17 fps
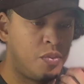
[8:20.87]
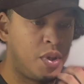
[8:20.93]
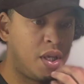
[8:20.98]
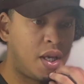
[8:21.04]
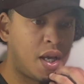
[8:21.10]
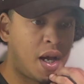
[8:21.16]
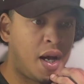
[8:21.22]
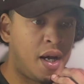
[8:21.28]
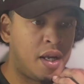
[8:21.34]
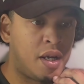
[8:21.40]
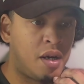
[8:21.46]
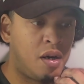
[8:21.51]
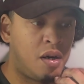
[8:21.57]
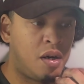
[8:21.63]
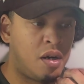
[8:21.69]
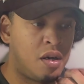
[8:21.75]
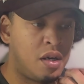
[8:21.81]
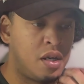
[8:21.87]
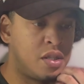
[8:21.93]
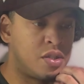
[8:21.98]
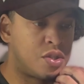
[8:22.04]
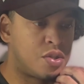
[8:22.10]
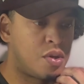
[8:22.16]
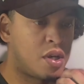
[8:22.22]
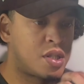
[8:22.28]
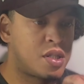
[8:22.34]
we got our
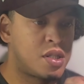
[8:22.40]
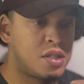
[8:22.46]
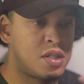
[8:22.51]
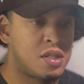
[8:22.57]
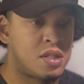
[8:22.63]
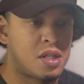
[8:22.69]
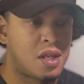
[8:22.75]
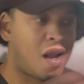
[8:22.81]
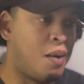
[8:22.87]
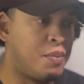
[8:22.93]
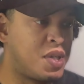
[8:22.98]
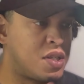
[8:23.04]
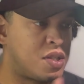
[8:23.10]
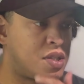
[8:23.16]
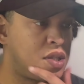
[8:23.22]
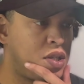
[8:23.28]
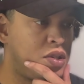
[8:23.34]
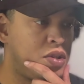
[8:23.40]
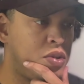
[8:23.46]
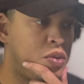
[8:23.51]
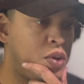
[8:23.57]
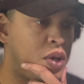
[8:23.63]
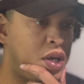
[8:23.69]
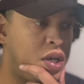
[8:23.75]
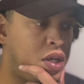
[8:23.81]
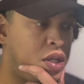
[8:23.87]
instructions. I'm going to see you
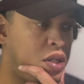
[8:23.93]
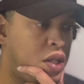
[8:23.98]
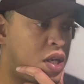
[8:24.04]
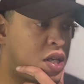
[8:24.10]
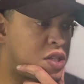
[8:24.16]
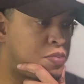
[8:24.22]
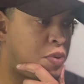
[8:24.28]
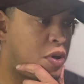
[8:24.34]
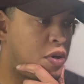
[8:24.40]
in the next